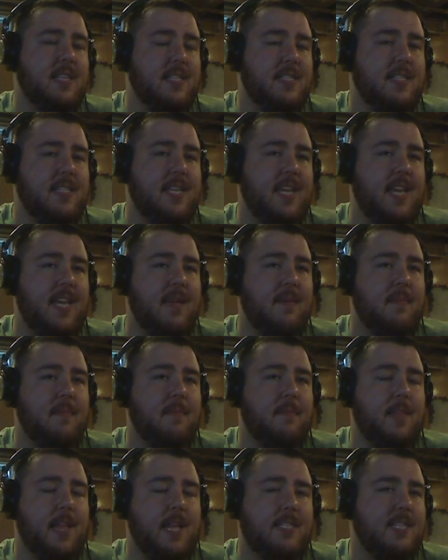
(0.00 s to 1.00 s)

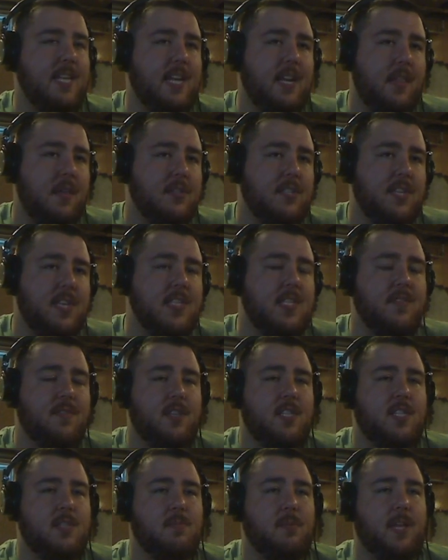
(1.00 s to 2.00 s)
team that's the end of their season for
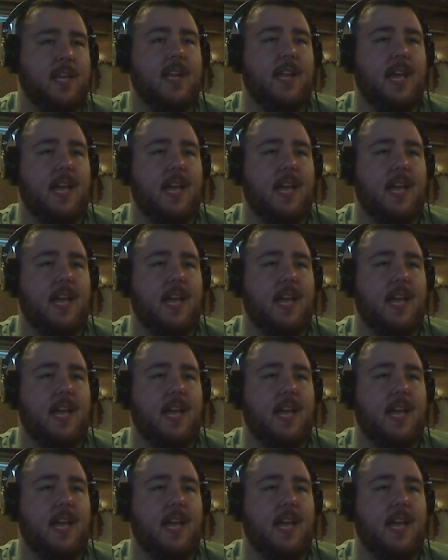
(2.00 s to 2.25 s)
the split,